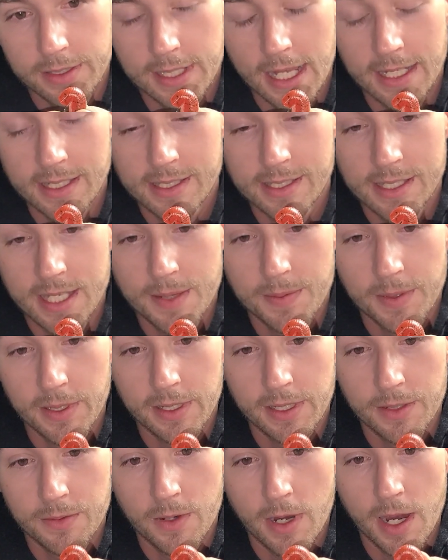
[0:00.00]
that's
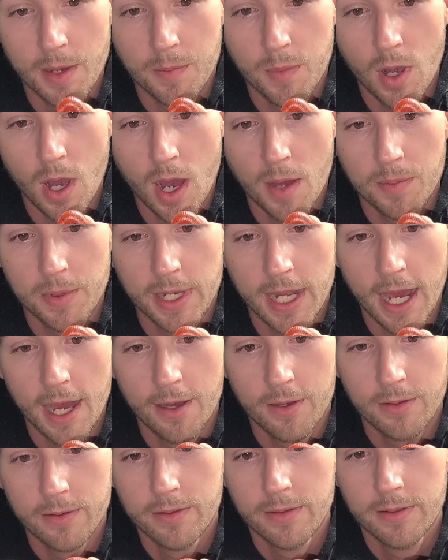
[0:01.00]
typically where I pop it out